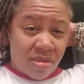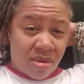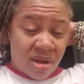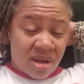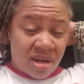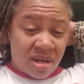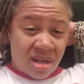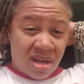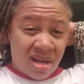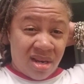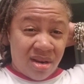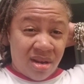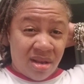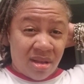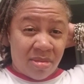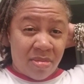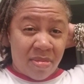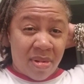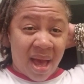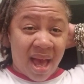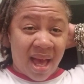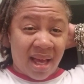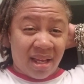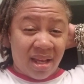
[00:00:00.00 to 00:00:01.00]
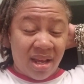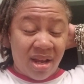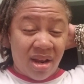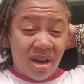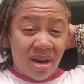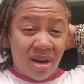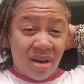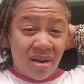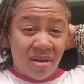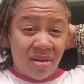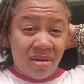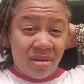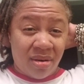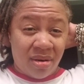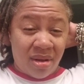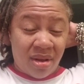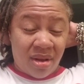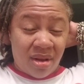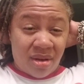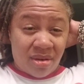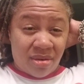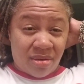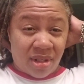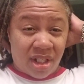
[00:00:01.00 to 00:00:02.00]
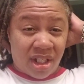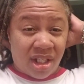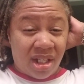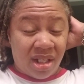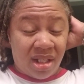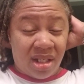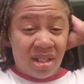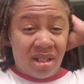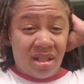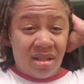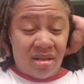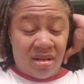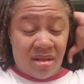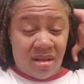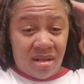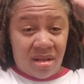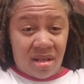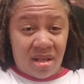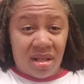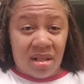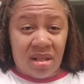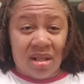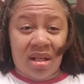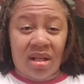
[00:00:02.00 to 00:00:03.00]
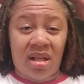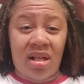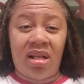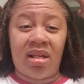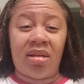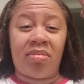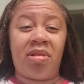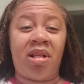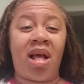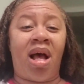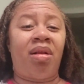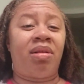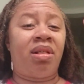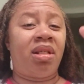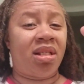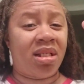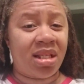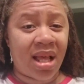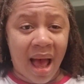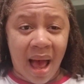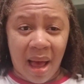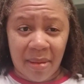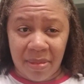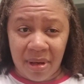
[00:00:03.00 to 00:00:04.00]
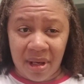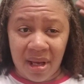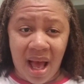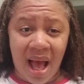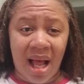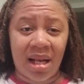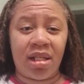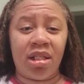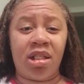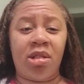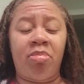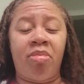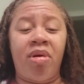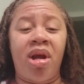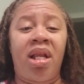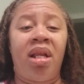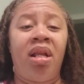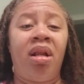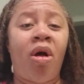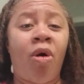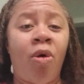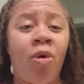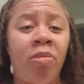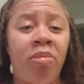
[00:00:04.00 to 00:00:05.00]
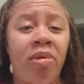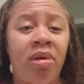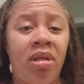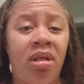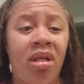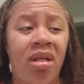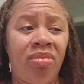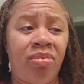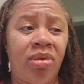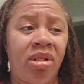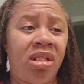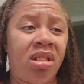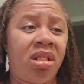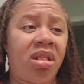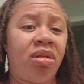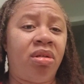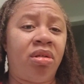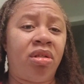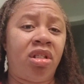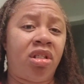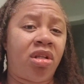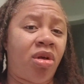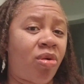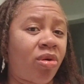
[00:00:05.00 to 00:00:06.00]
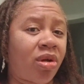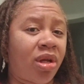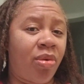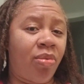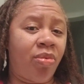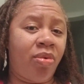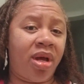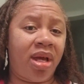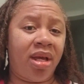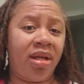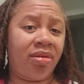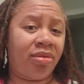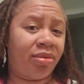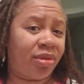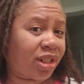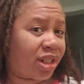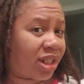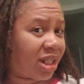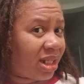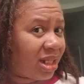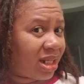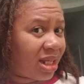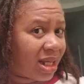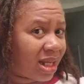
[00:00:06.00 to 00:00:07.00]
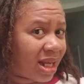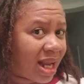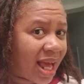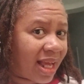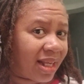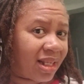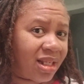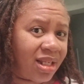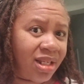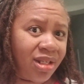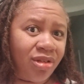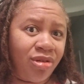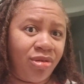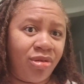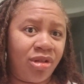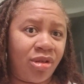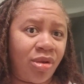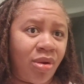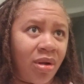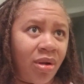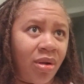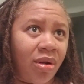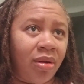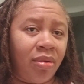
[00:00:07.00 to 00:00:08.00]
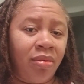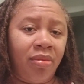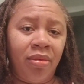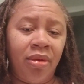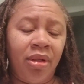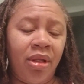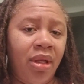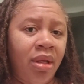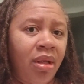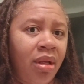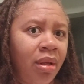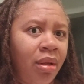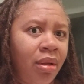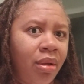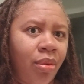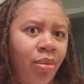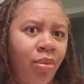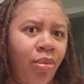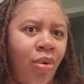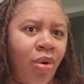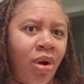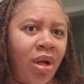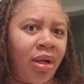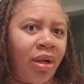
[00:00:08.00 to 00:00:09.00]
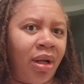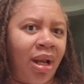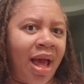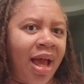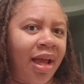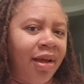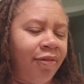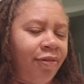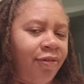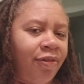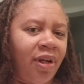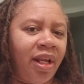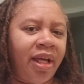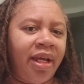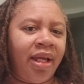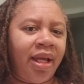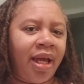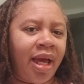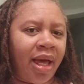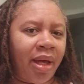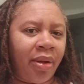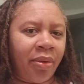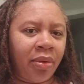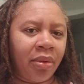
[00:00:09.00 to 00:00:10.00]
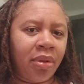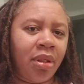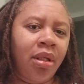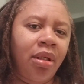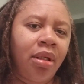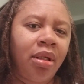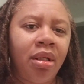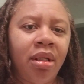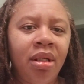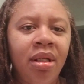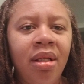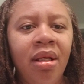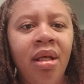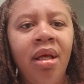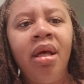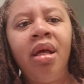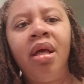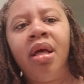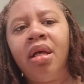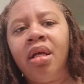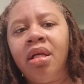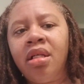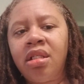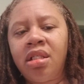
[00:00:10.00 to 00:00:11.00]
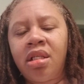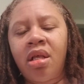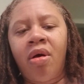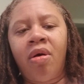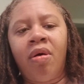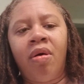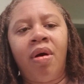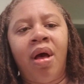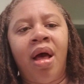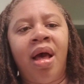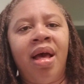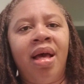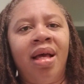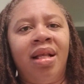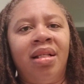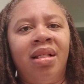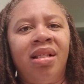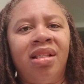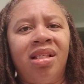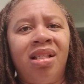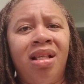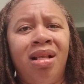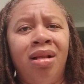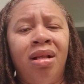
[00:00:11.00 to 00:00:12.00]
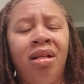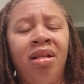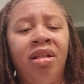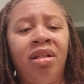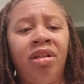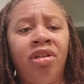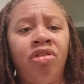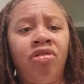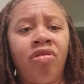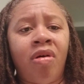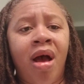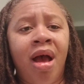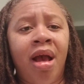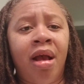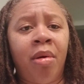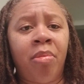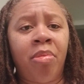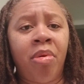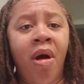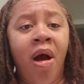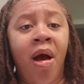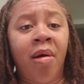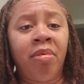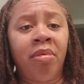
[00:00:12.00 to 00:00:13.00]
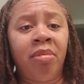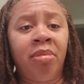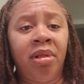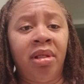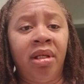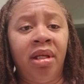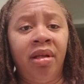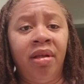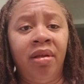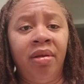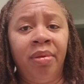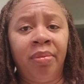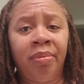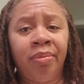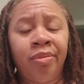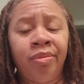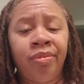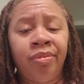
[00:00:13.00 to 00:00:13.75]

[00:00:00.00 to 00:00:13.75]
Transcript: underneath back here, when she took the clips out the top and kind of spread it open, it was still soaking wet. When she did like this, you saw the water like fling out. So I had to sit under the dryer probably